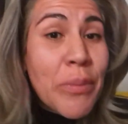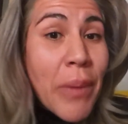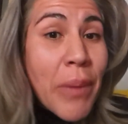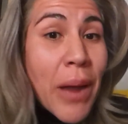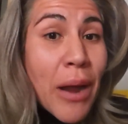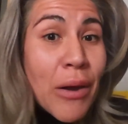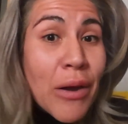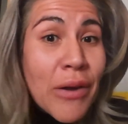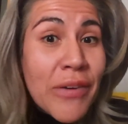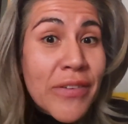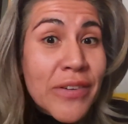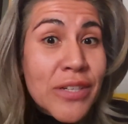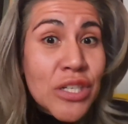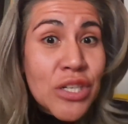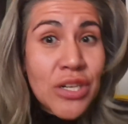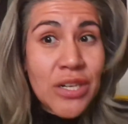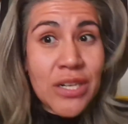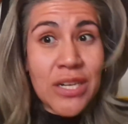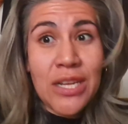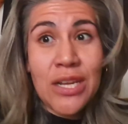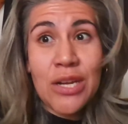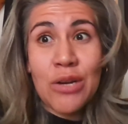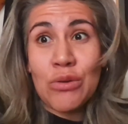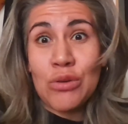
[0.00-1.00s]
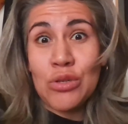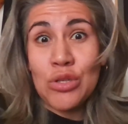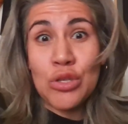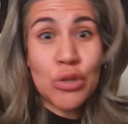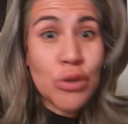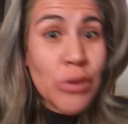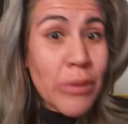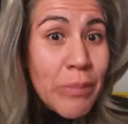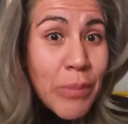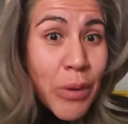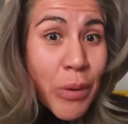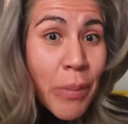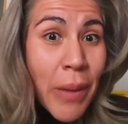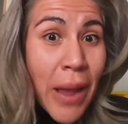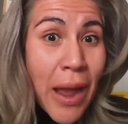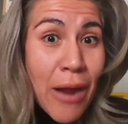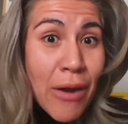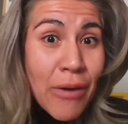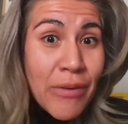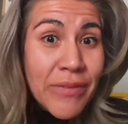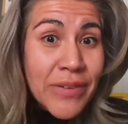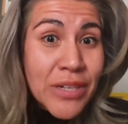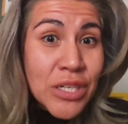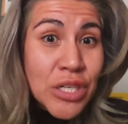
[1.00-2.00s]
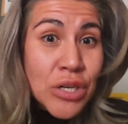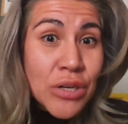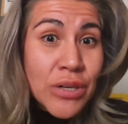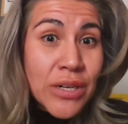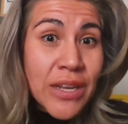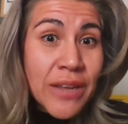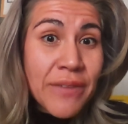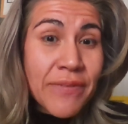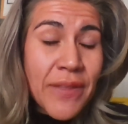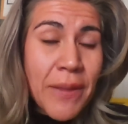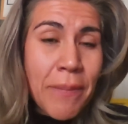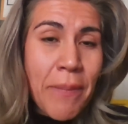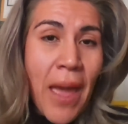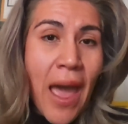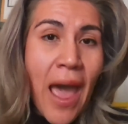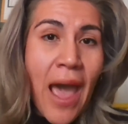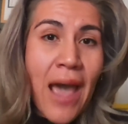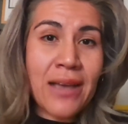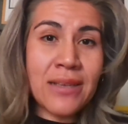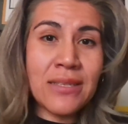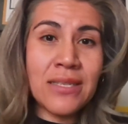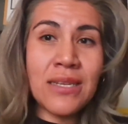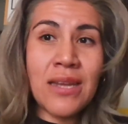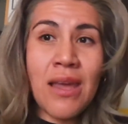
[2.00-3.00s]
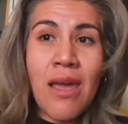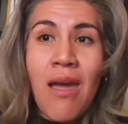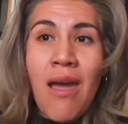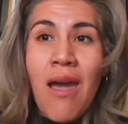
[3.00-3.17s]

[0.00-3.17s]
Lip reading: power of attorney or durable power of attorney if they passed